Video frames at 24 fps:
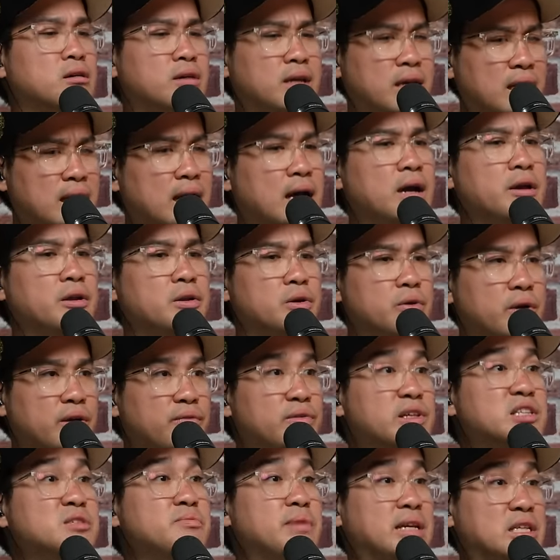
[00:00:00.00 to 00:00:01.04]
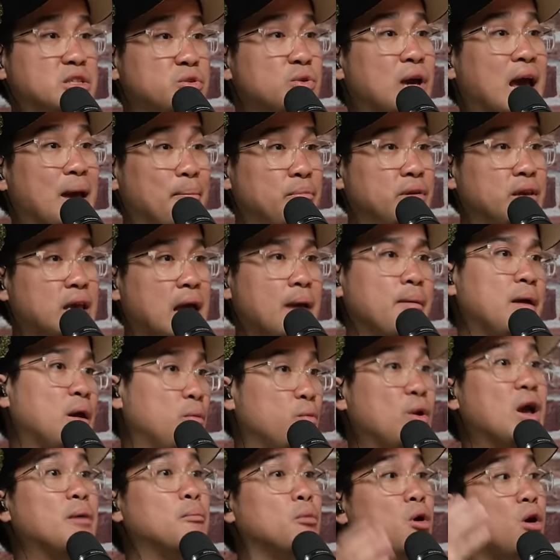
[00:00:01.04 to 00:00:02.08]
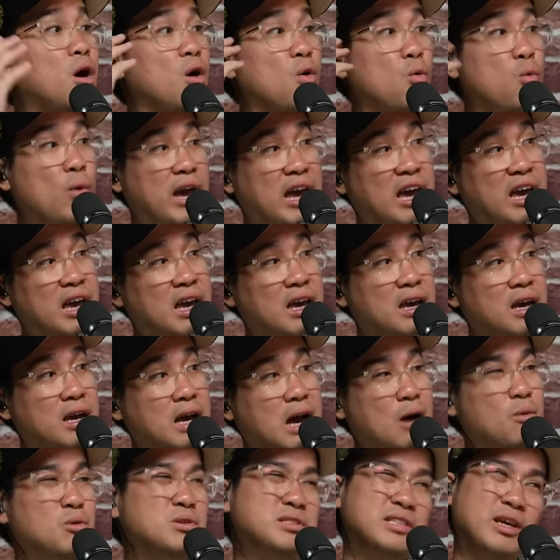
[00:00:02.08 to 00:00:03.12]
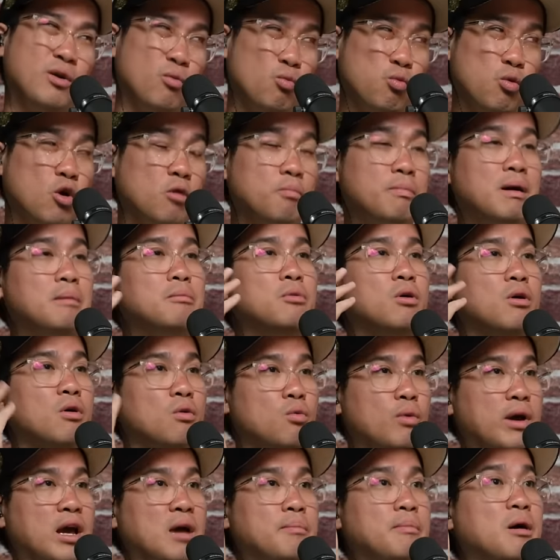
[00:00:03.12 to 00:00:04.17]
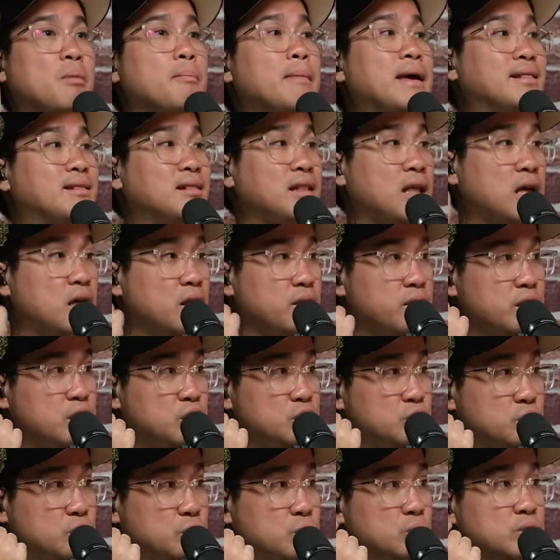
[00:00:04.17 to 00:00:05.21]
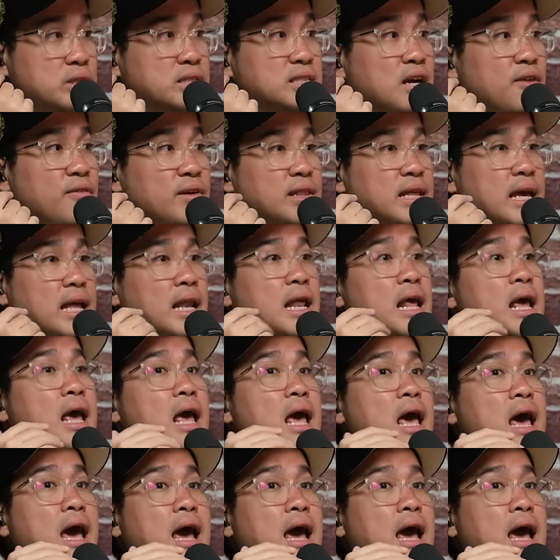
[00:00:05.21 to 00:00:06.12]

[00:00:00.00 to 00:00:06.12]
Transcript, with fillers: Like, okay lah, you know, if this makes you happy. And, and we are more aware, I won't say woke, but more aware about mental health issues mm, and stuff sure. like that.